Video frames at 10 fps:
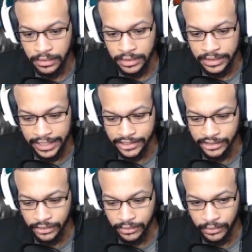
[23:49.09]
Yeah,
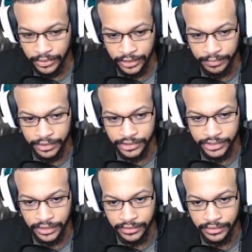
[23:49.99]
so we're gonna push
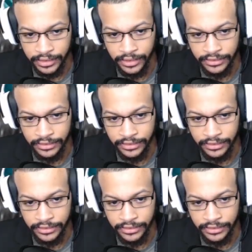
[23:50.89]
another